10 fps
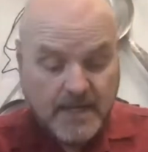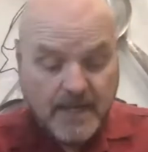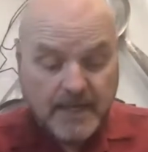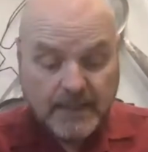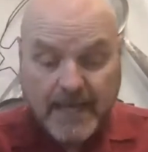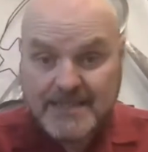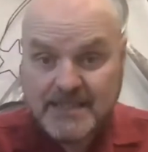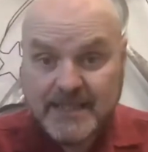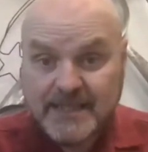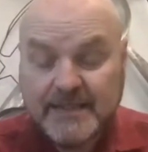And
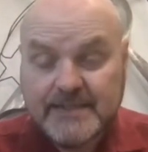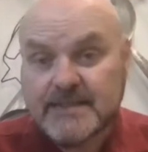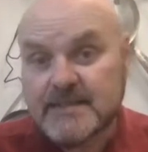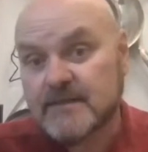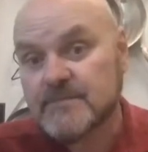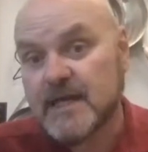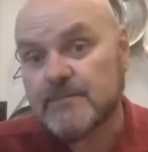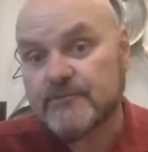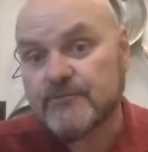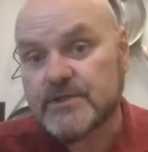lastly, they need to see some type
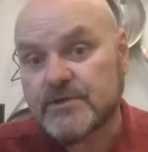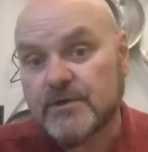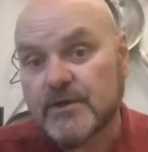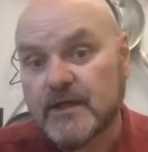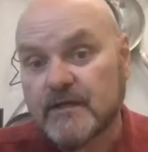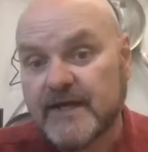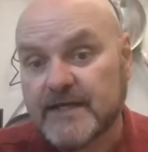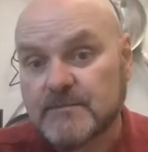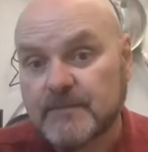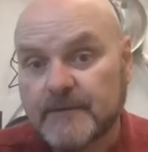of return on
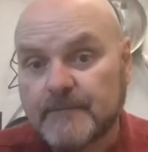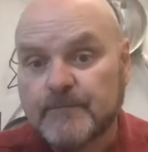investment.